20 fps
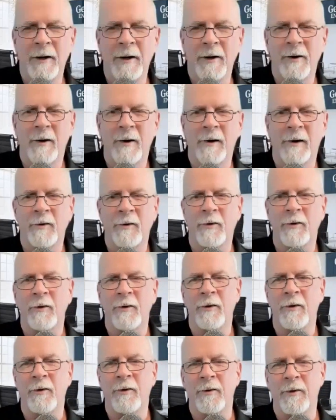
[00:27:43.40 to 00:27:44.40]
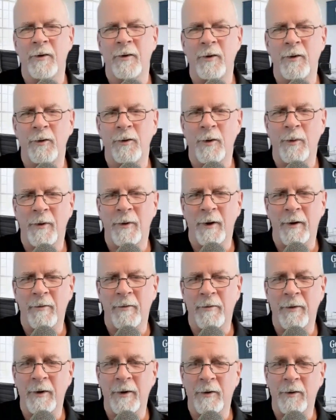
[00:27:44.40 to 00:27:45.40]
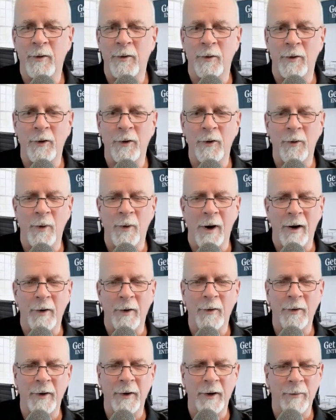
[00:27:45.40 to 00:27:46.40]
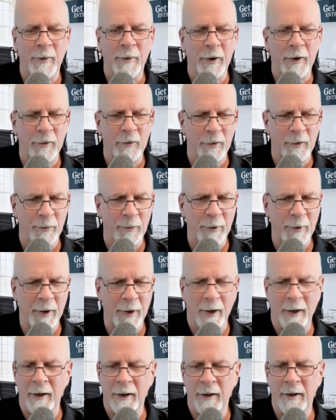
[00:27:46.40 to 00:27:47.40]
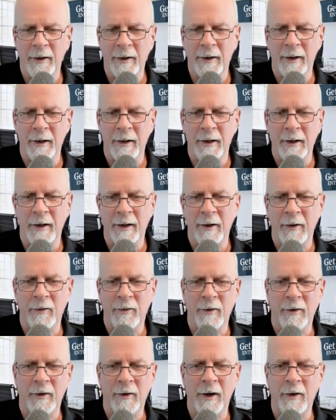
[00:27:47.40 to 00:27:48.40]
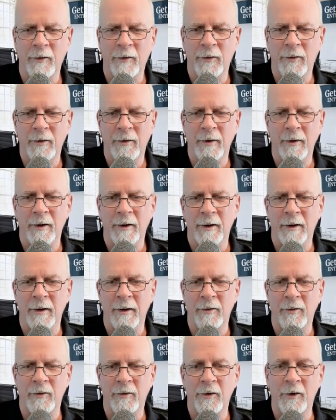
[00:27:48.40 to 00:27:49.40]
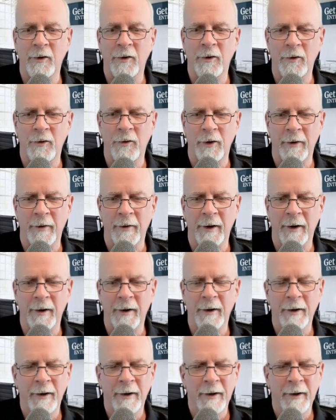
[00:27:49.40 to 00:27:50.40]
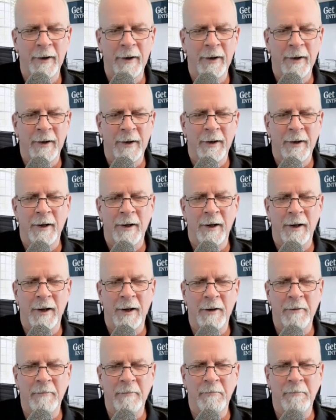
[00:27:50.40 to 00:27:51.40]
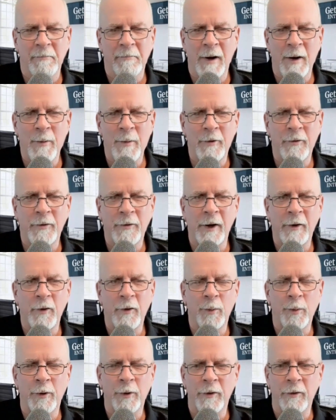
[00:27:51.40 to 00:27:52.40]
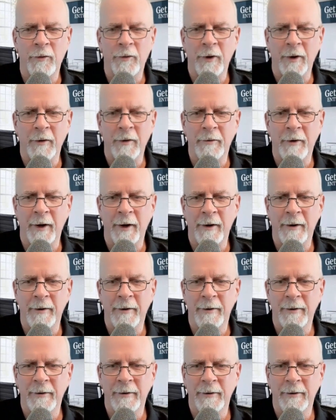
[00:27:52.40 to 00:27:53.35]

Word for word: called you to do something that fits who you are, who he made you to be. And it's a nice uh, synergy there. Um, how much stake do you put in self-care?